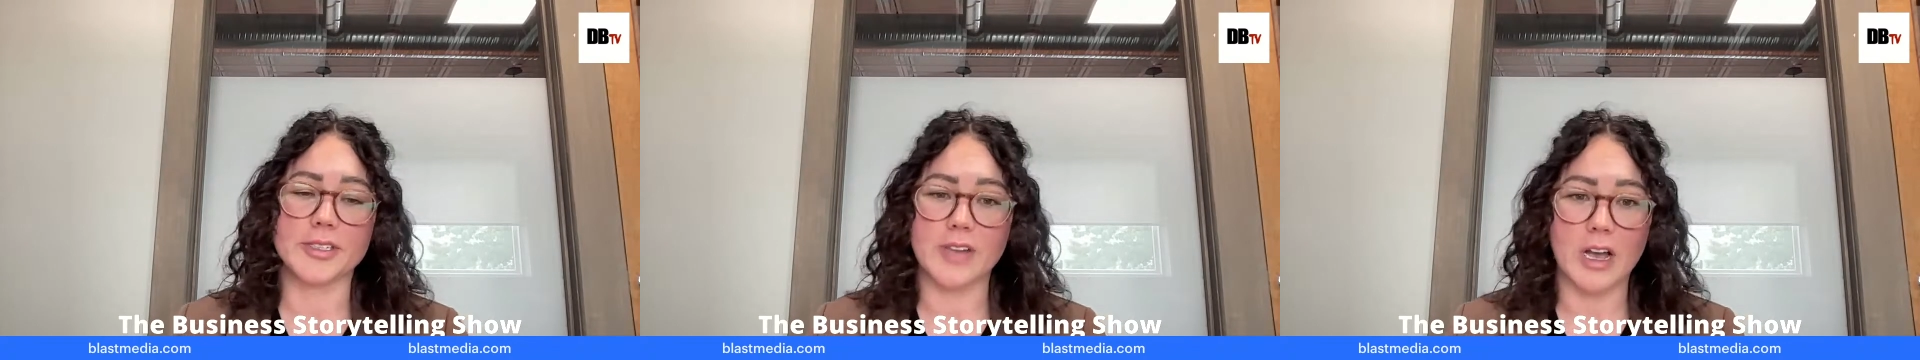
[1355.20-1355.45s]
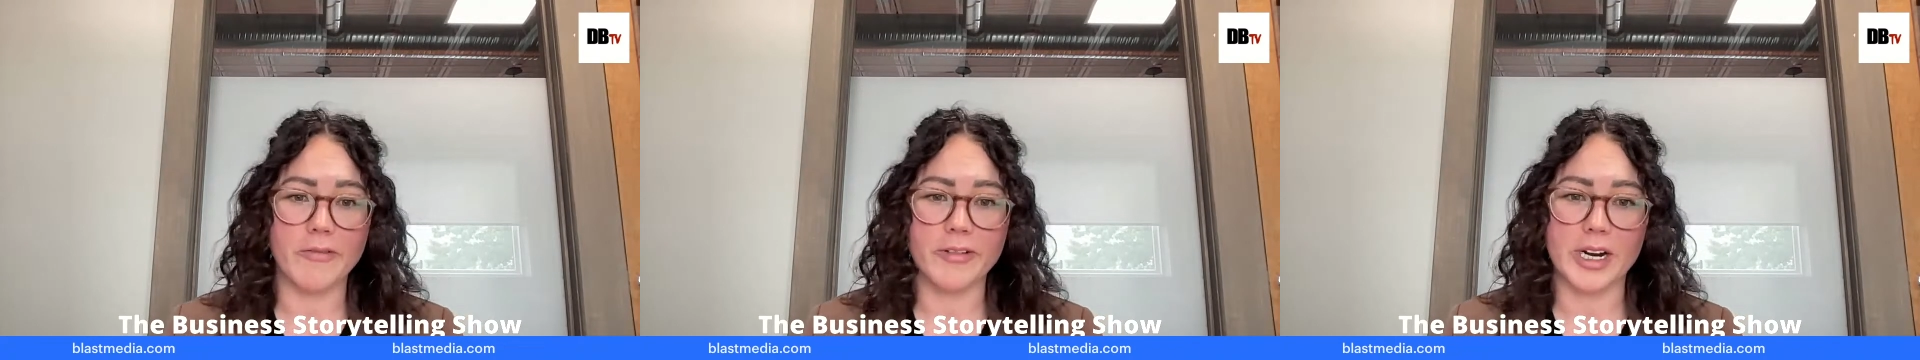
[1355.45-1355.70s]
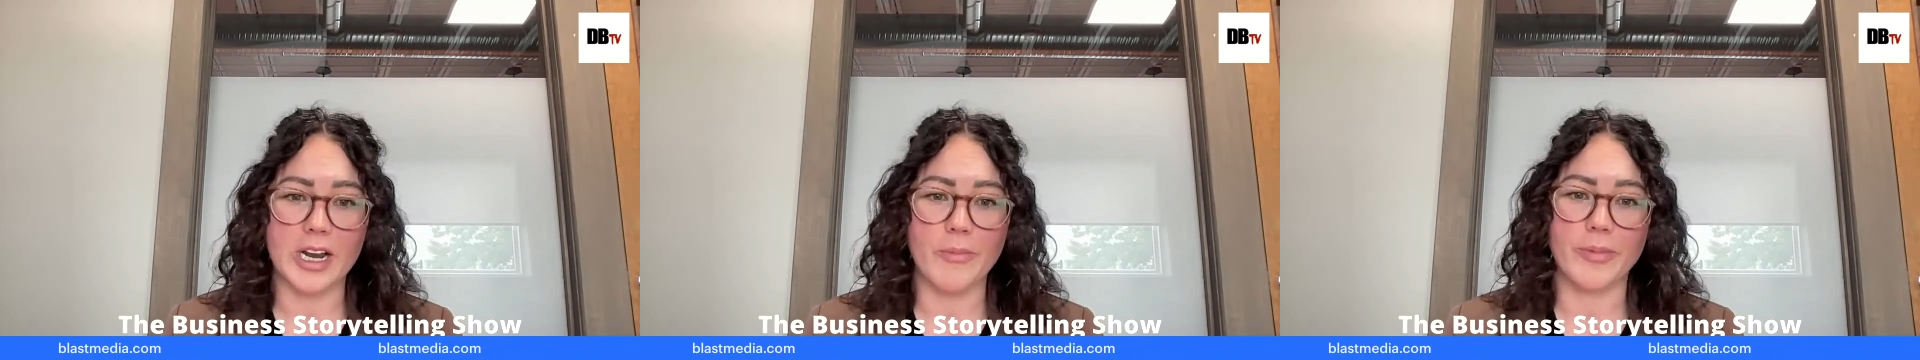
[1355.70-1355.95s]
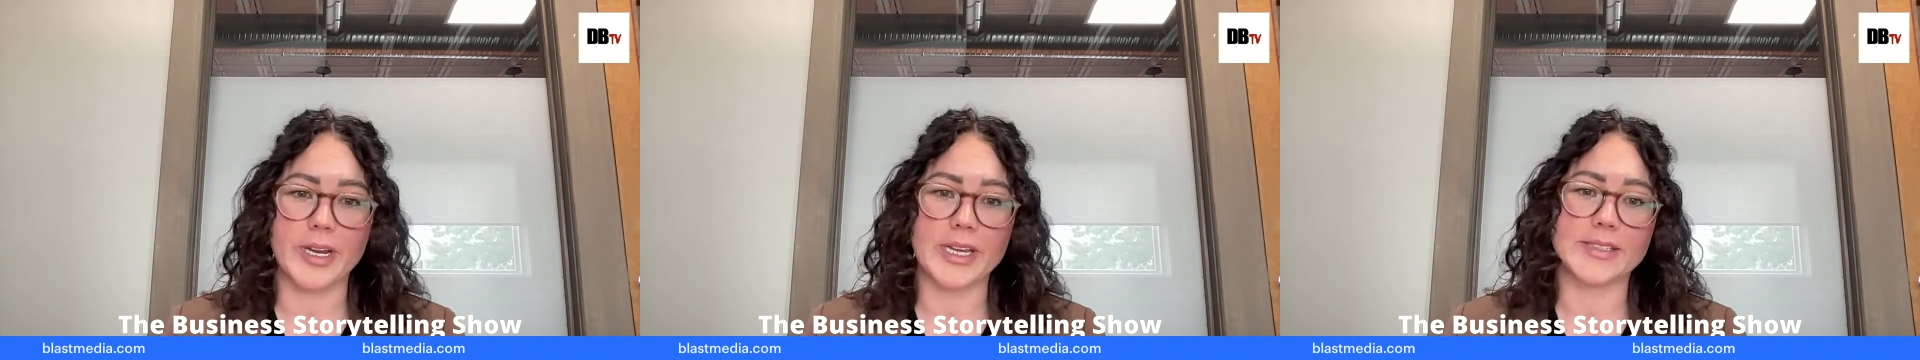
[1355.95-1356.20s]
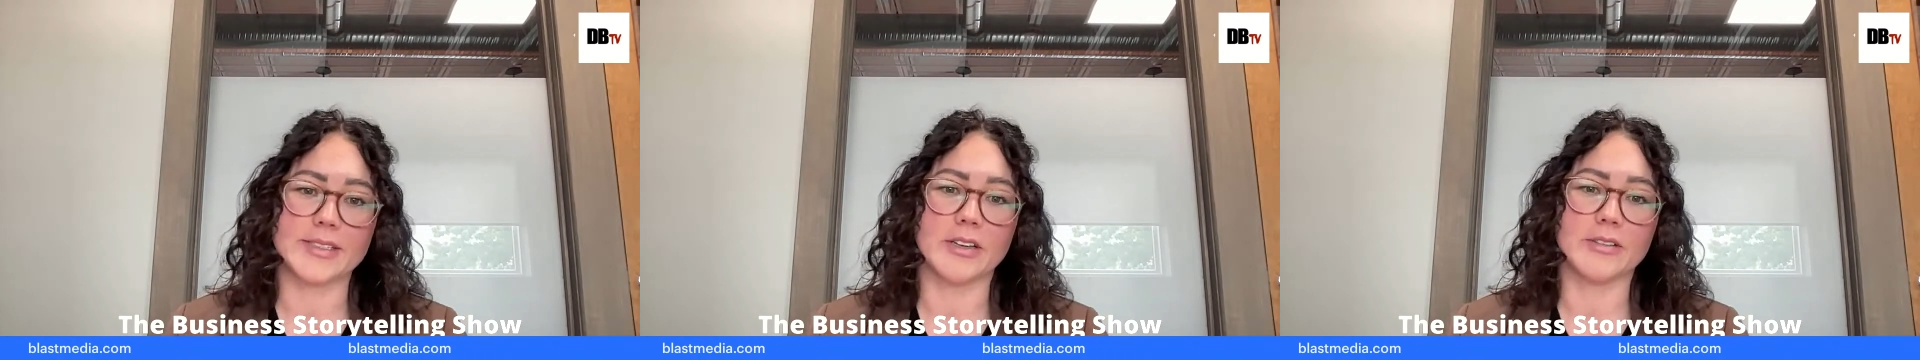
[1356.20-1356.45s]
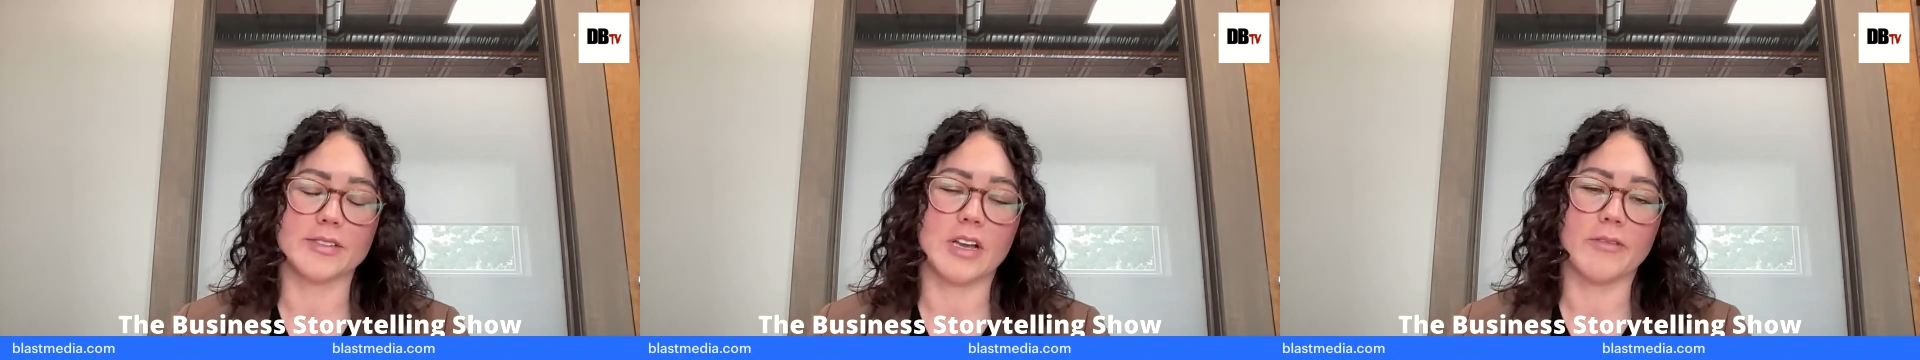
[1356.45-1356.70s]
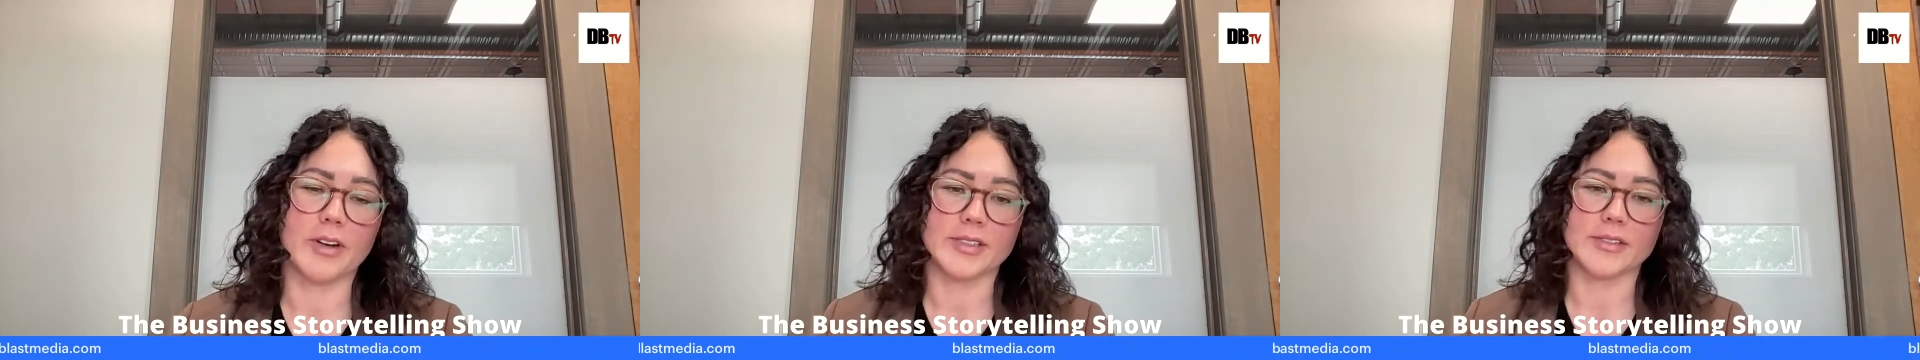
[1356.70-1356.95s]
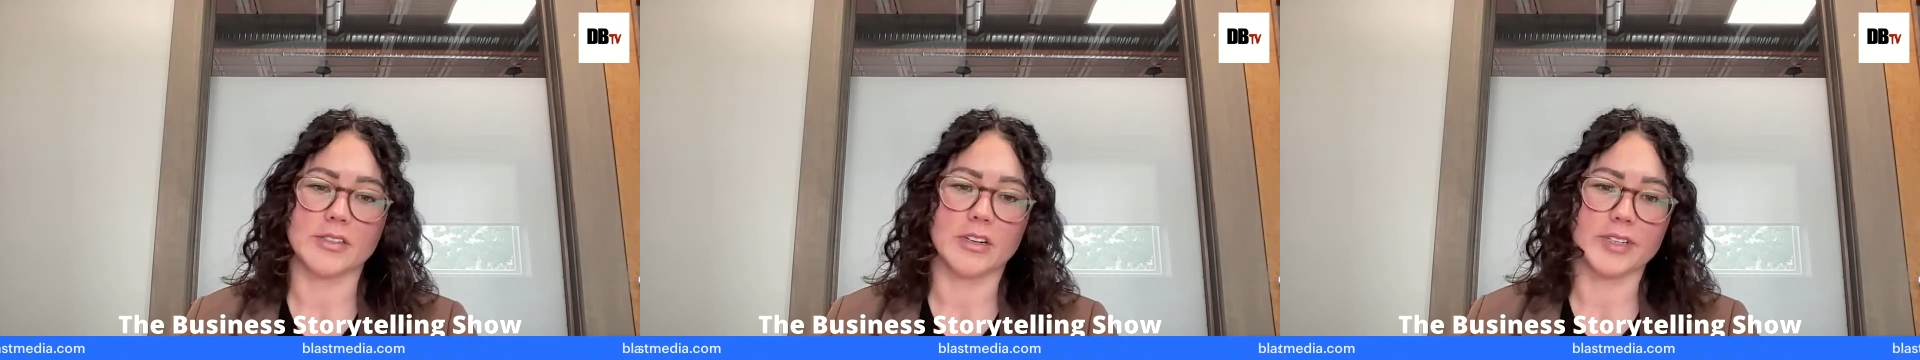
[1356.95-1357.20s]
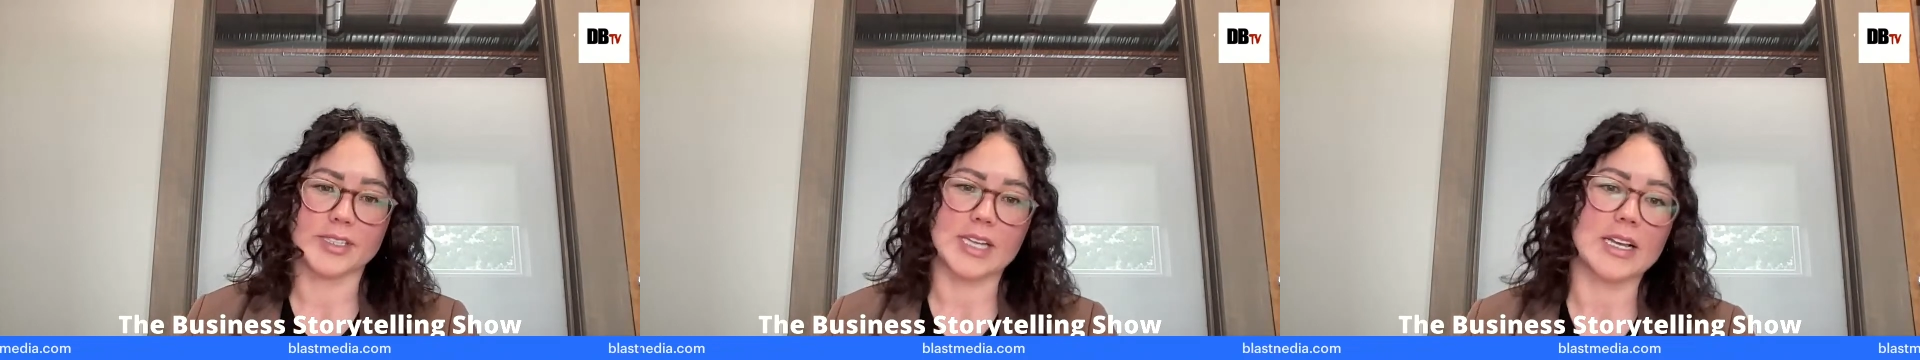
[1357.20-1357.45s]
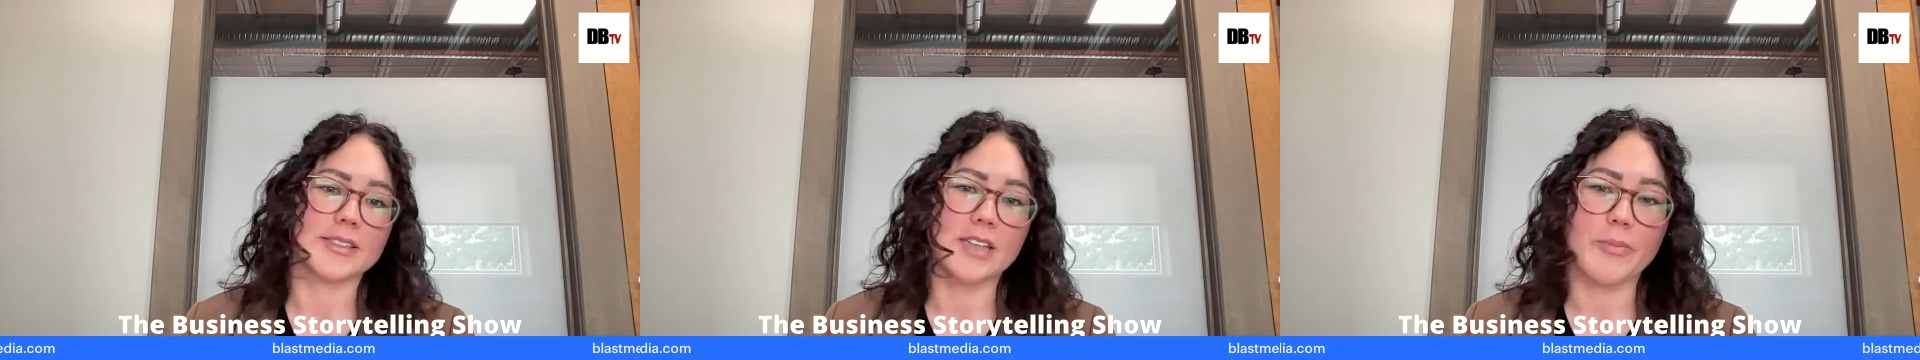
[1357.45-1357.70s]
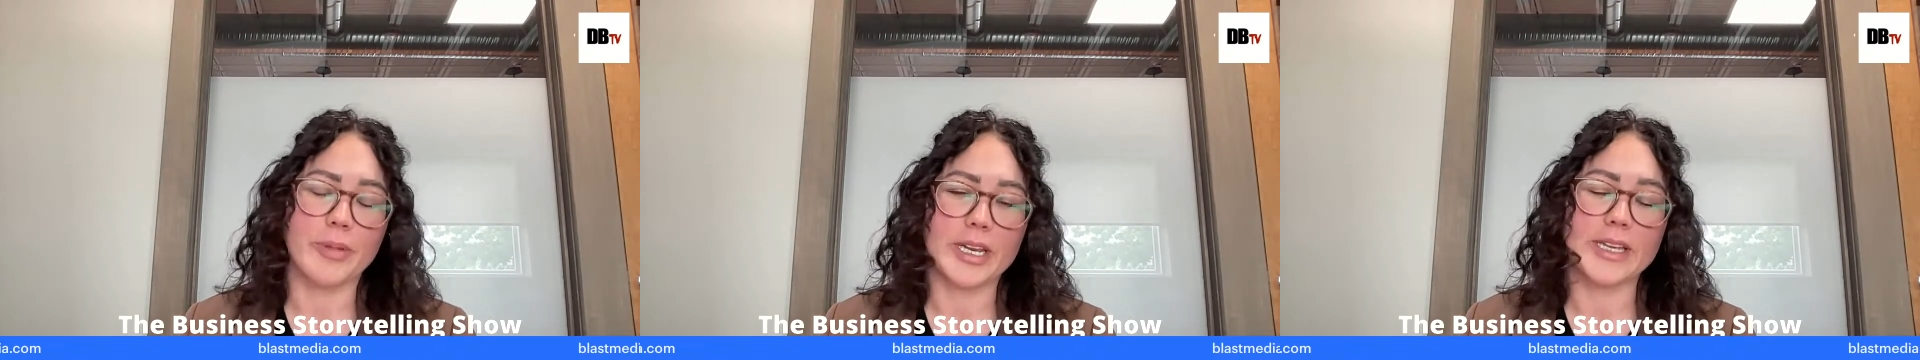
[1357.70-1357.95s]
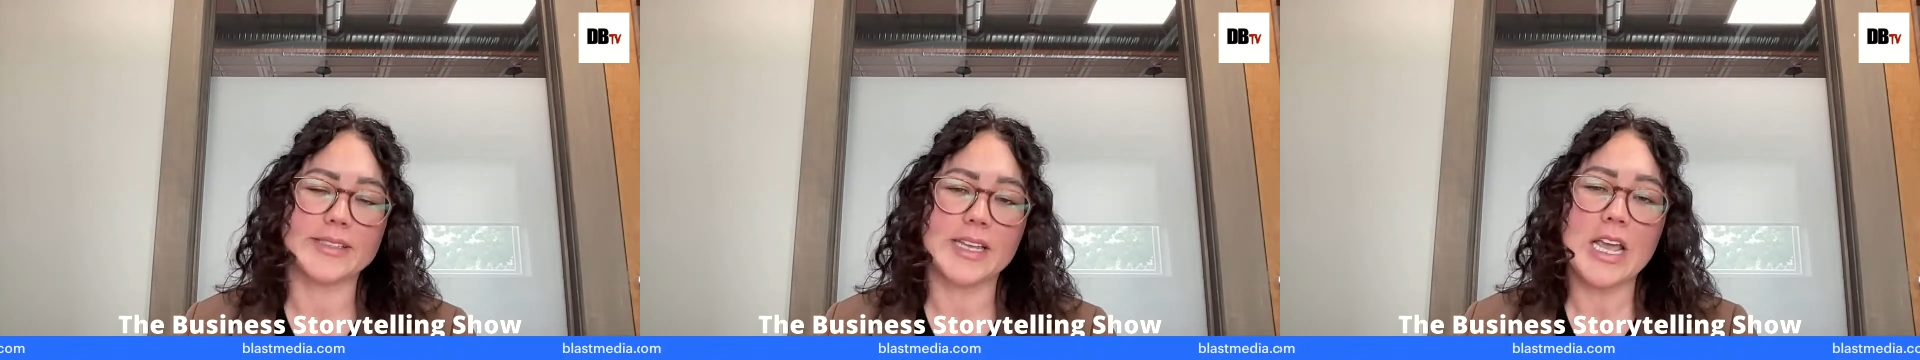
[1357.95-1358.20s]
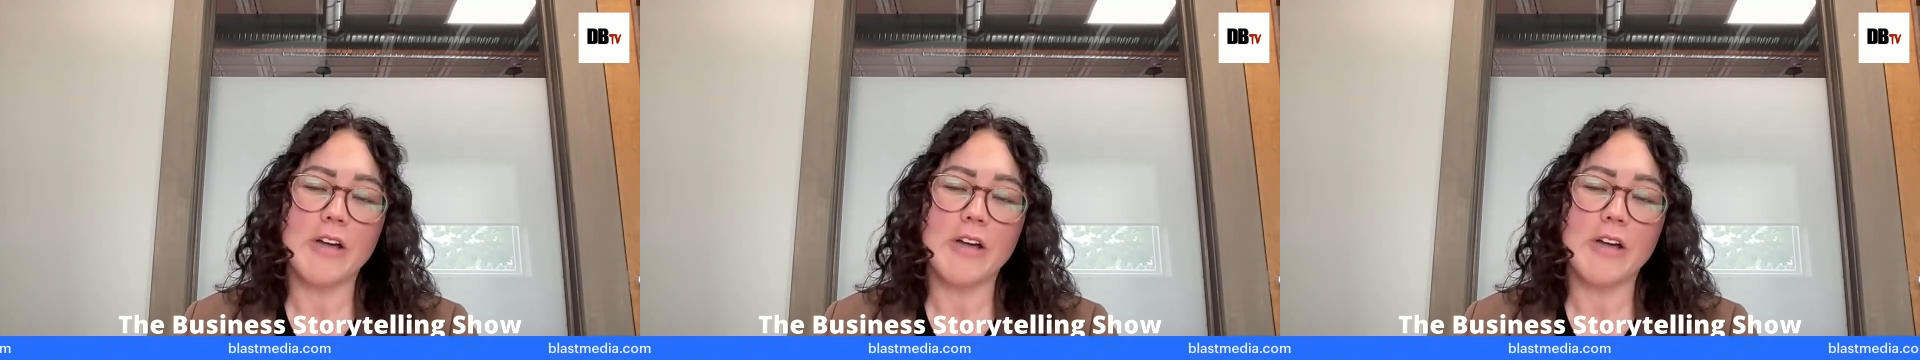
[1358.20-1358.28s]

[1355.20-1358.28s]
for software companies, so software as a service SaaS companies.